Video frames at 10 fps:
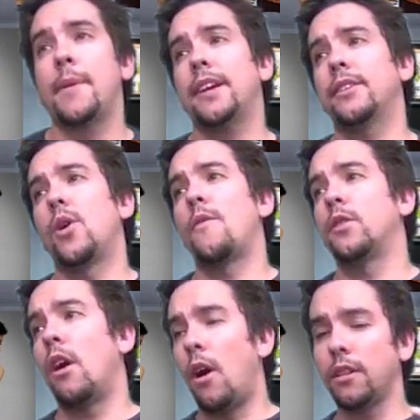I mean, I can go
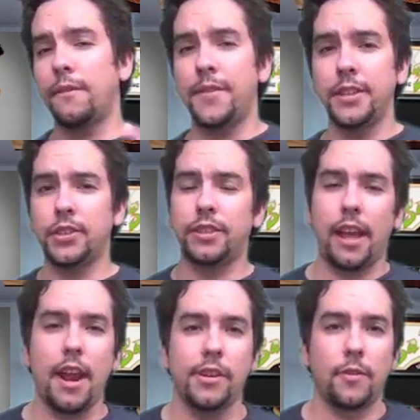over all the features
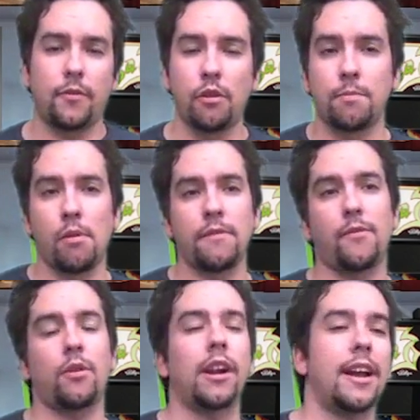that Android four point
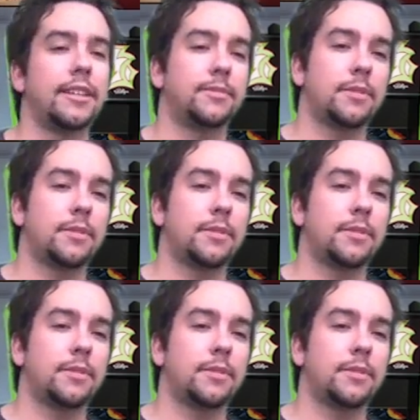four has,